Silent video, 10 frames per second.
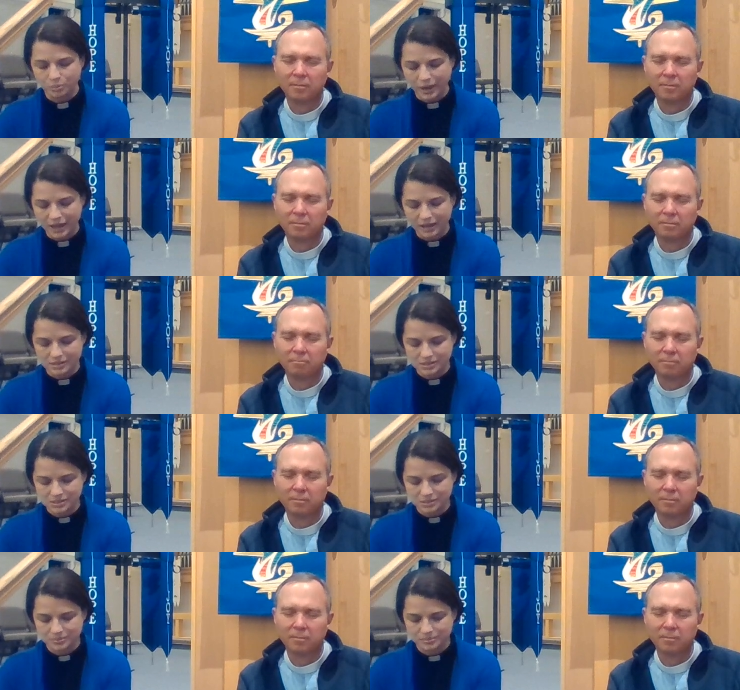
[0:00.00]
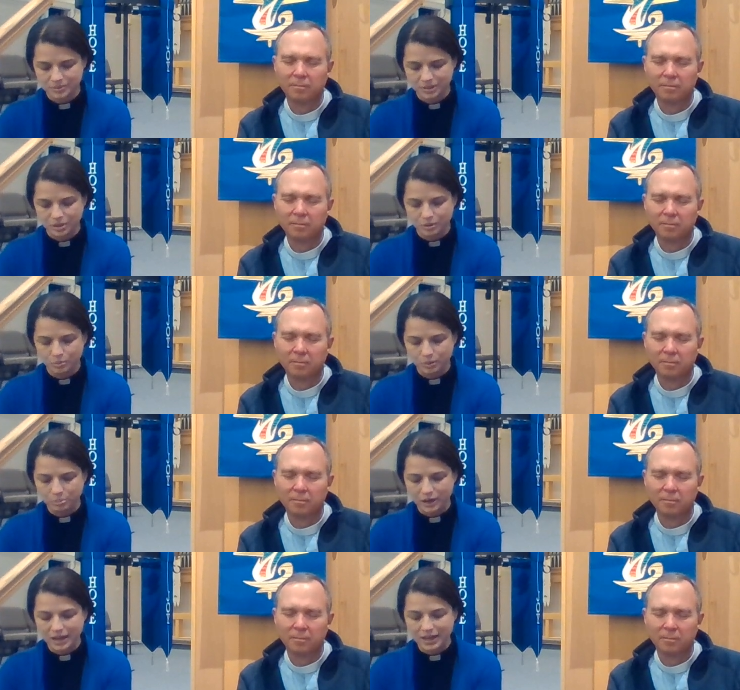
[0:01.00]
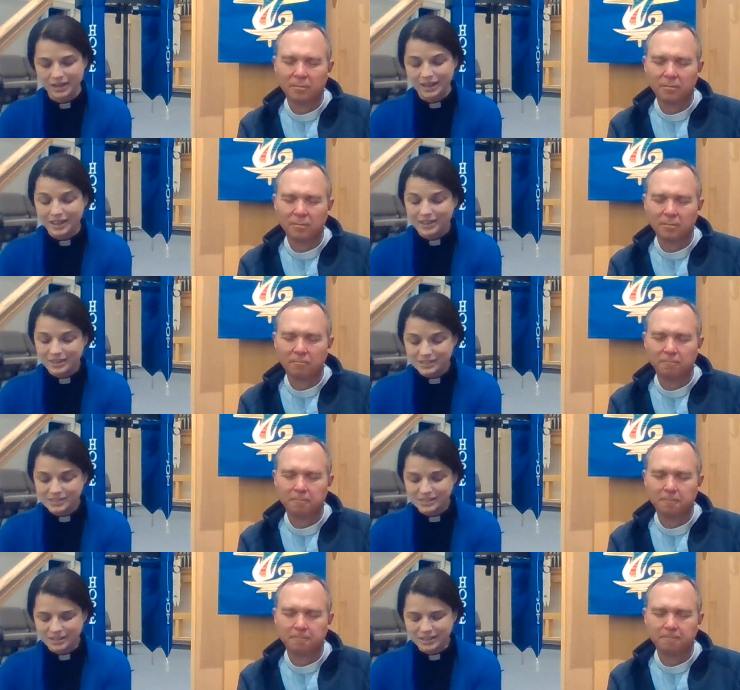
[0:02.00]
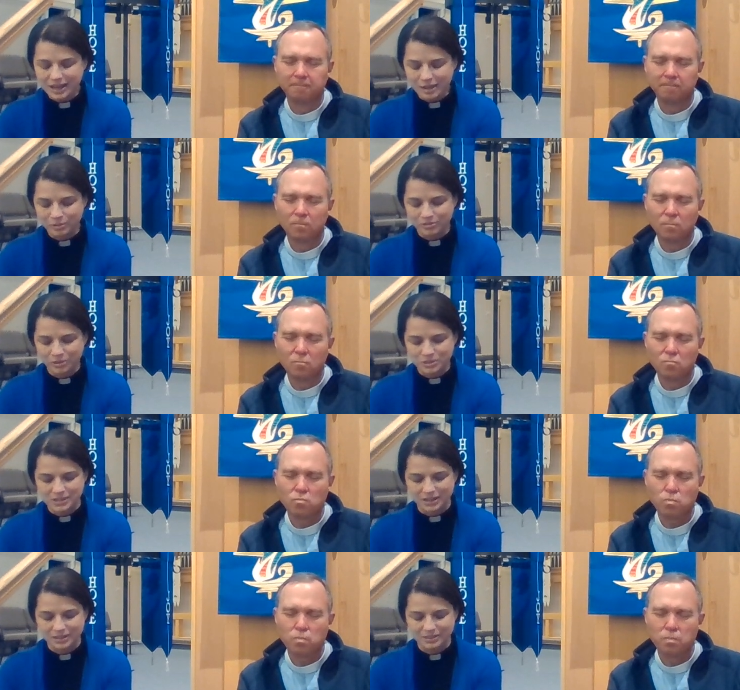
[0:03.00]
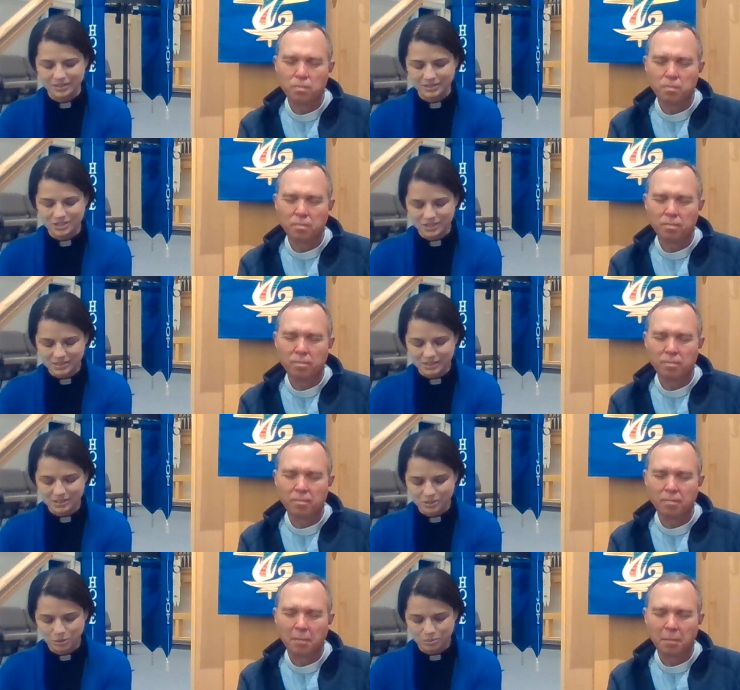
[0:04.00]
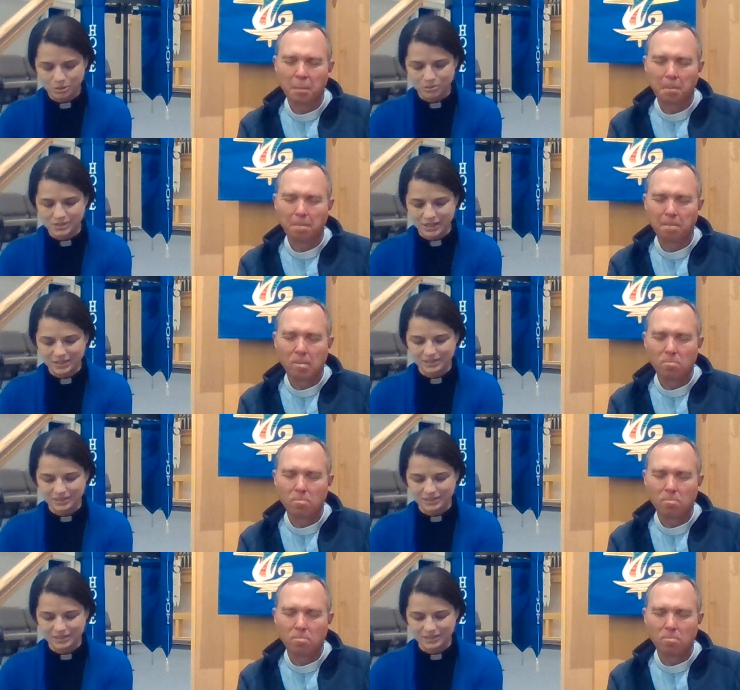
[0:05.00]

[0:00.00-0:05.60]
Speaker 1: ways. We pray this in the name of your Son, Jesus, whom you sent